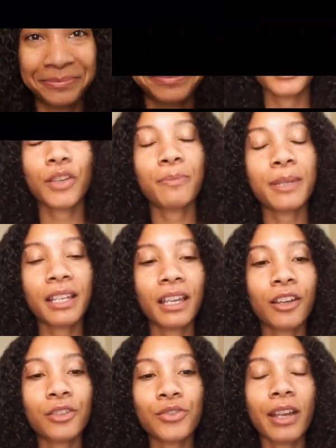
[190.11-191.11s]
So I've been
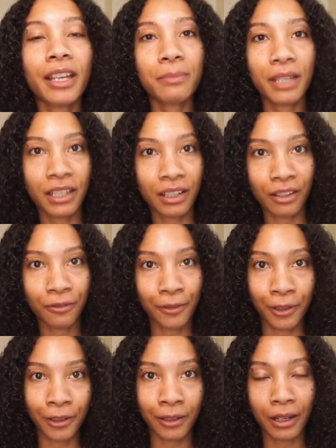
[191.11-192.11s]
air drying my hair
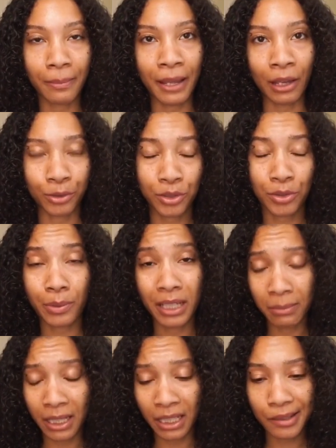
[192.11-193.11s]
for about
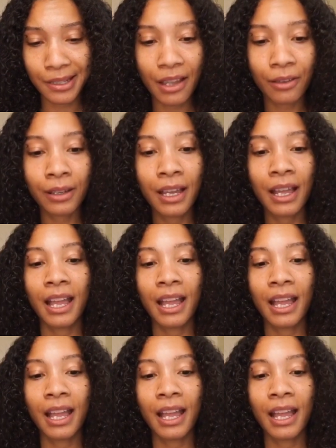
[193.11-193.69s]
20 minutes now,